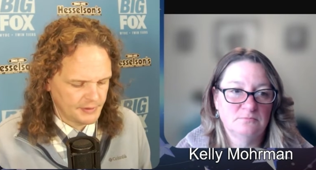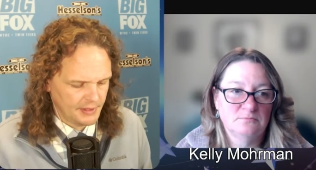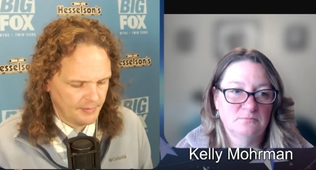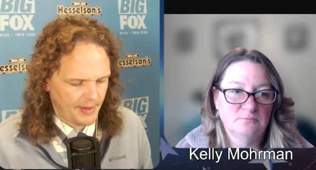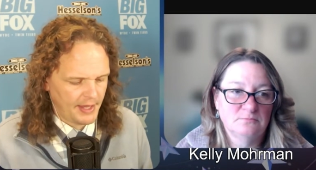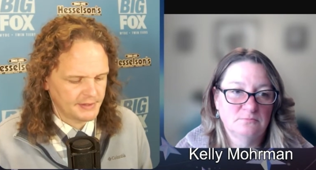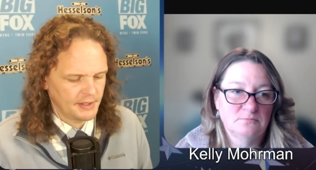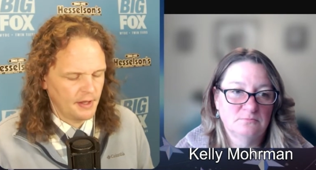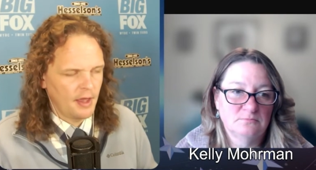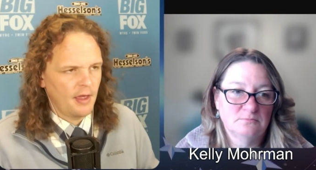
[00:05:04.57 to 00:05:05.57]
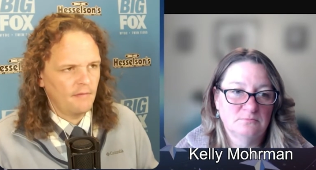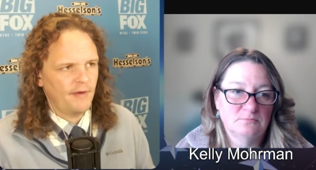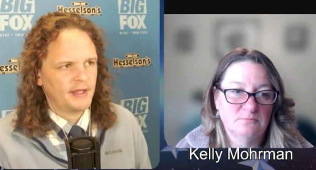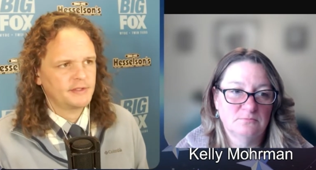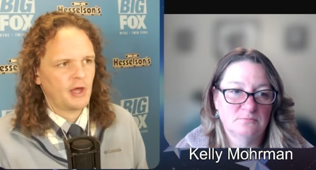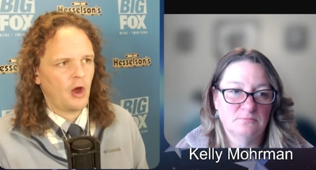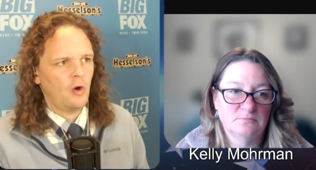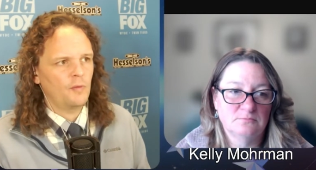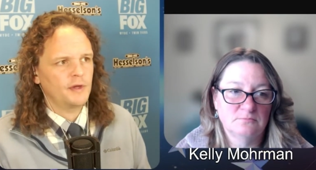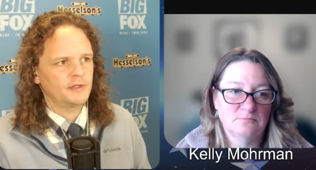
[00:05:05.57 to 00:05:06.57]
Speaker 1: in the past, that vets
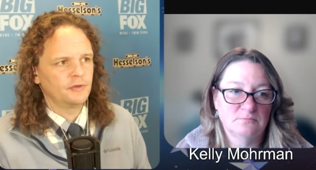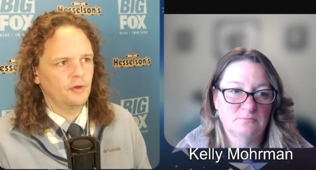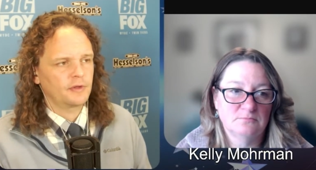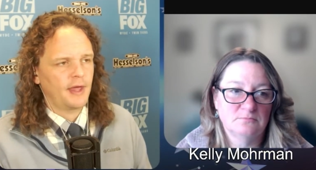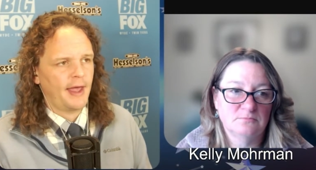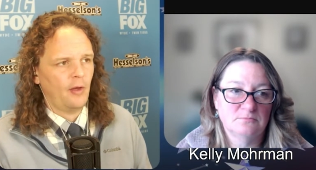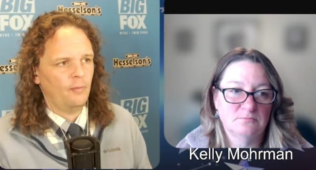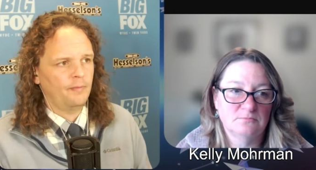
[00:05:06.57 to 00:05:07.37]
always look to help